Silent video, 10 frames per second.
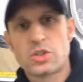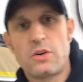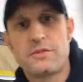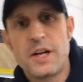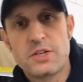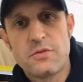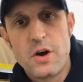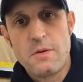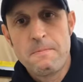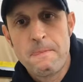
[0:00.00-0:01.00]
soft edge
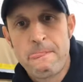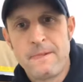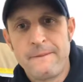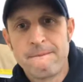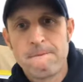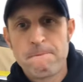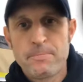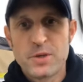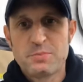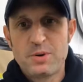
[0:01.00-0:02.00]
foam,
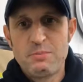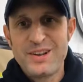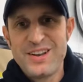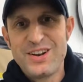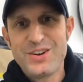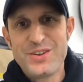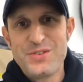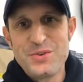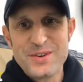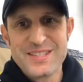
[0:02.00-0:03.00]
which probably a lot
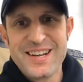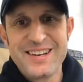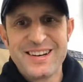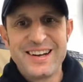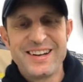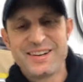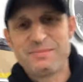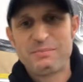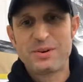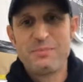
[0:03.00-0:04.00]
of you would have seen. Hi London
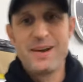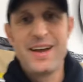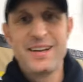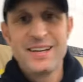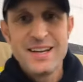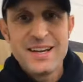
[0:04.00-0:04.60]
Bumper Repair.